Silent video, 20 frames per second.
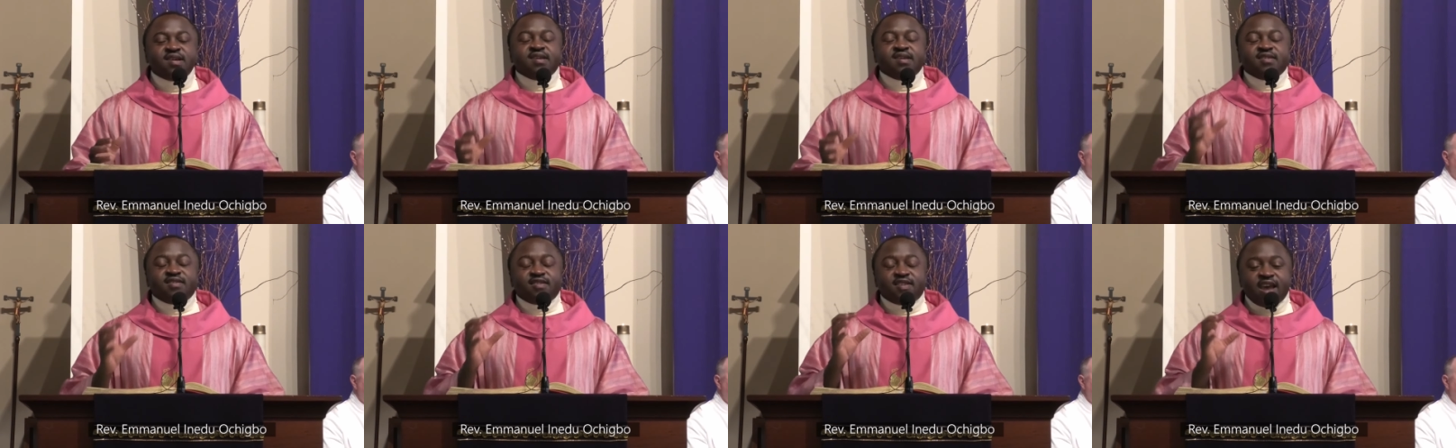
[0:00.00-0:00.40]

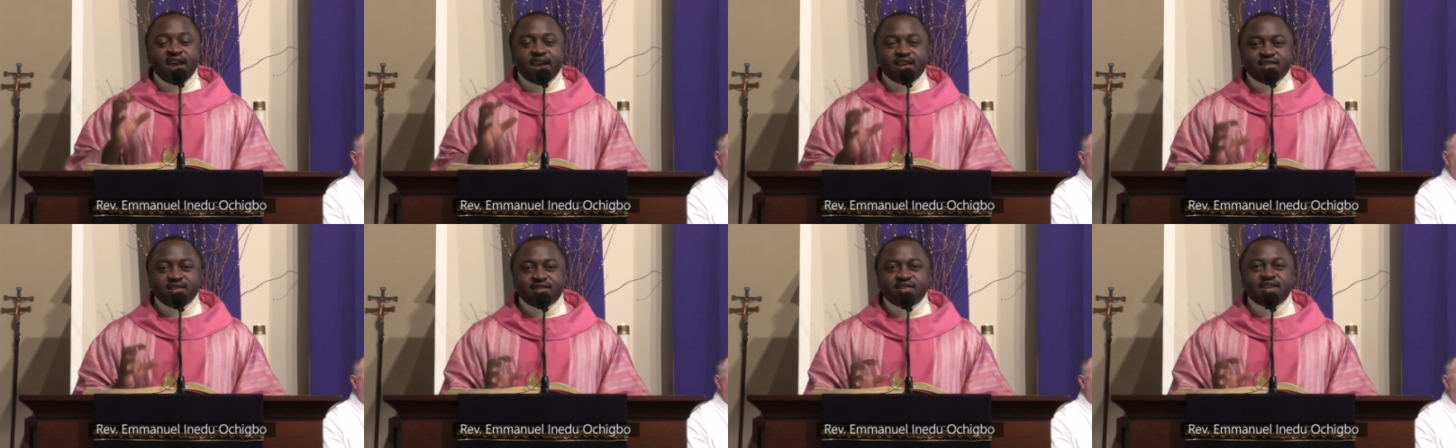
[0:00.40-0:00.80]

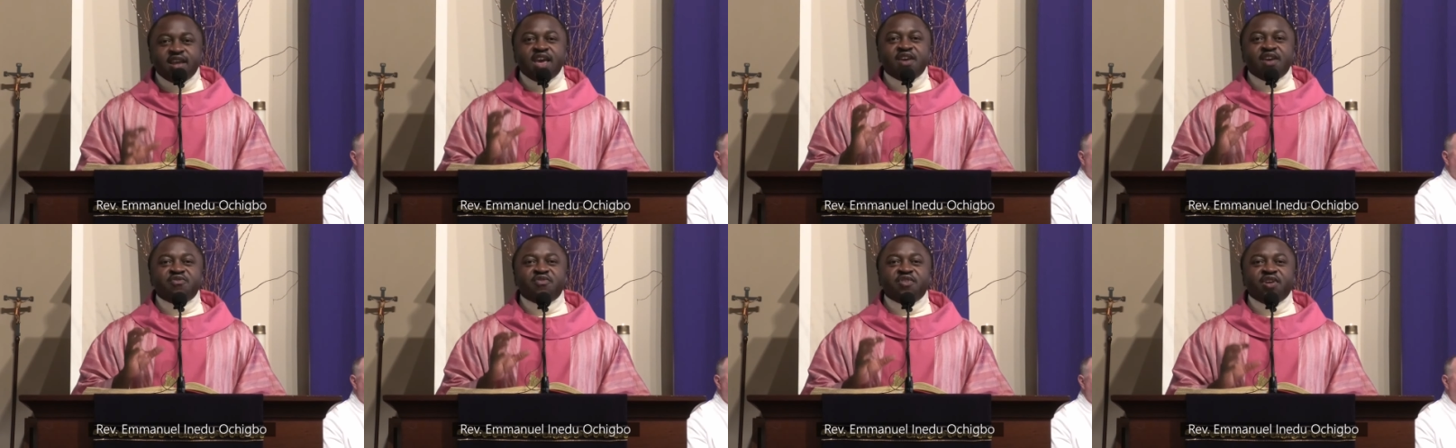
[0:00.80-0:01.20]
sent
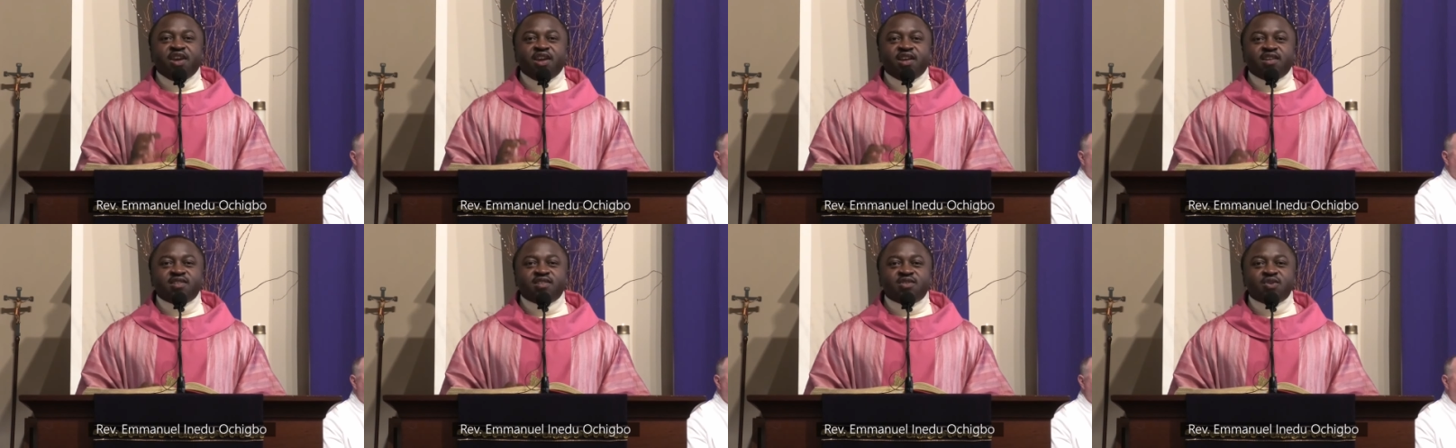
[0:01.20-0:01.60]

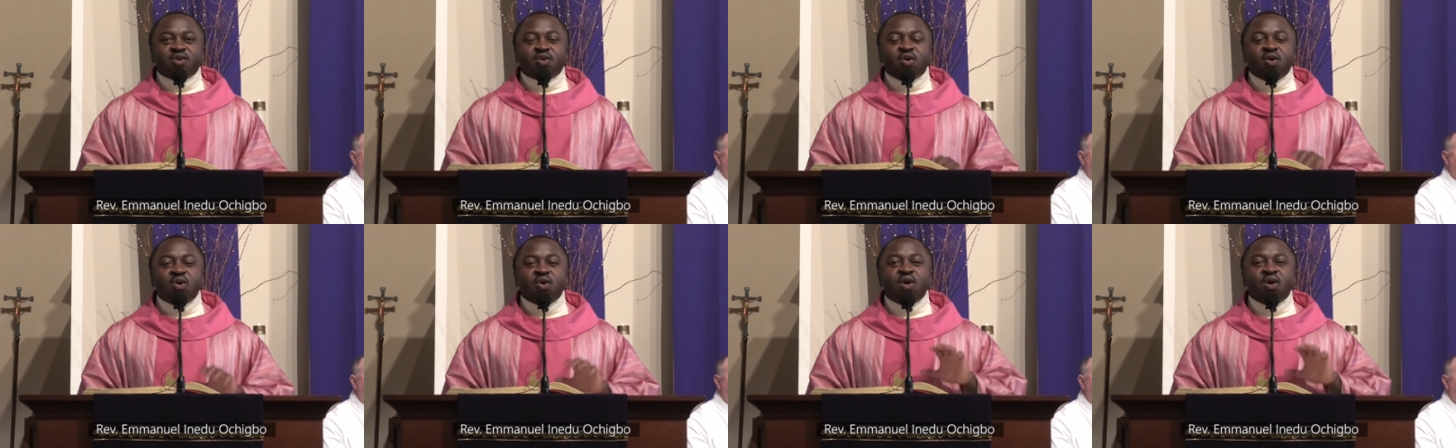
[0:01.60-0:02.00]
David to
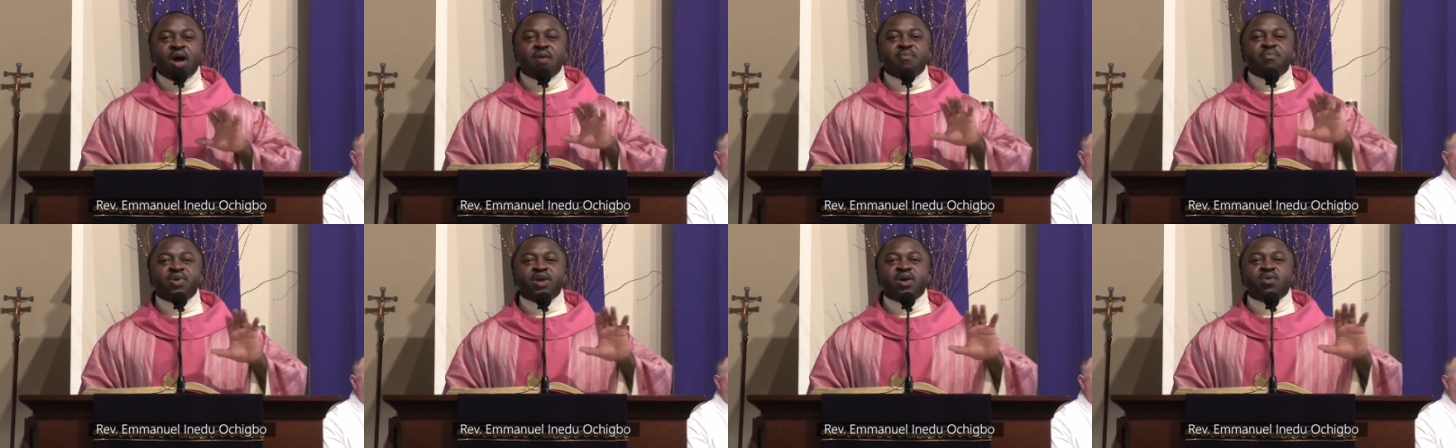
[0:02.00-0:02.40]
go
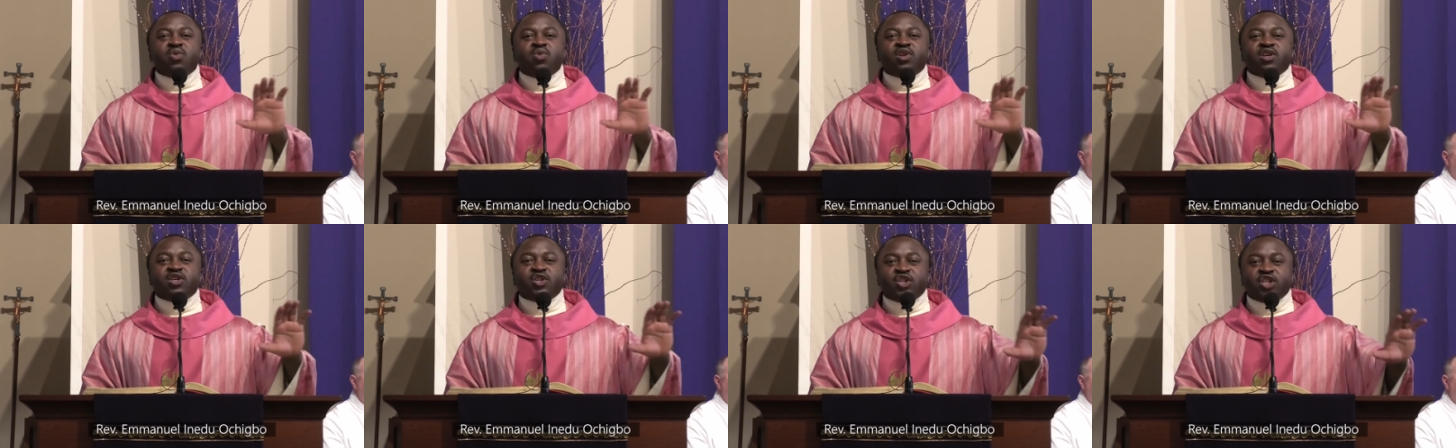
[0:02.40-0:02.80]
and be
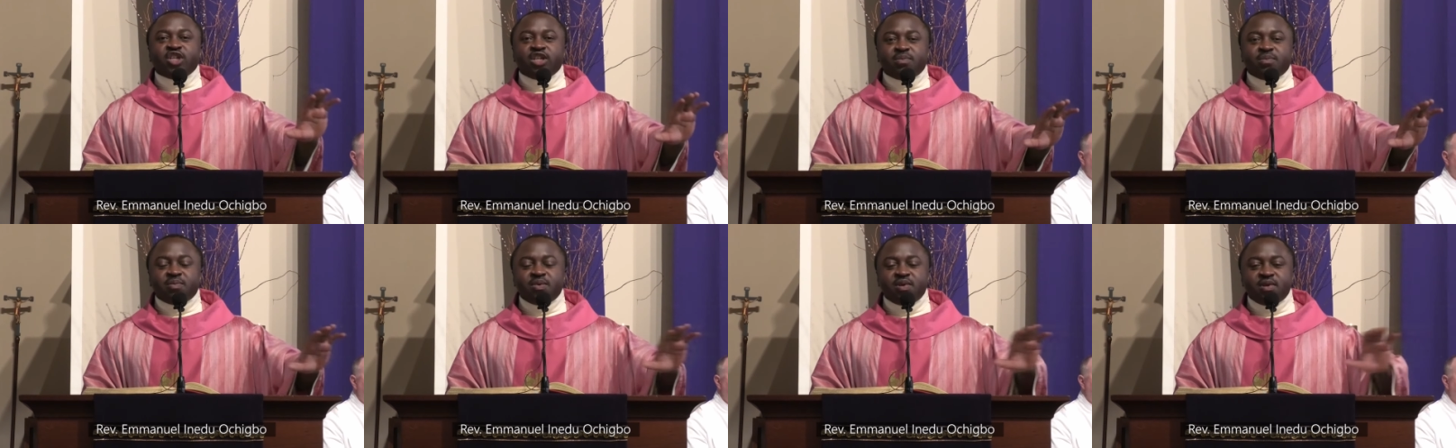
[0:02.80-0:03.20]
with the
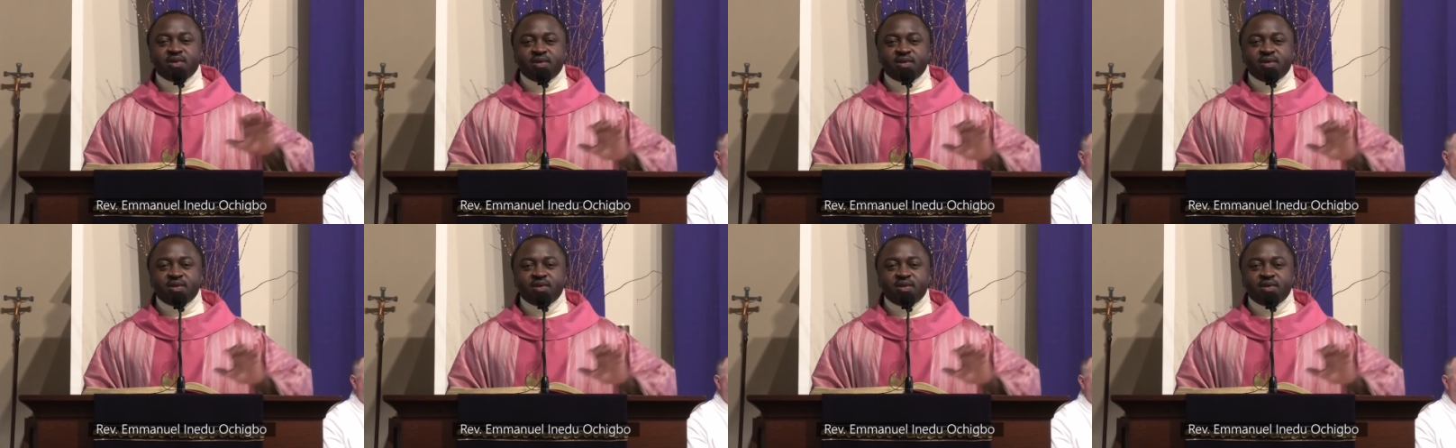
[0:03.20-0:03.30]
sheep,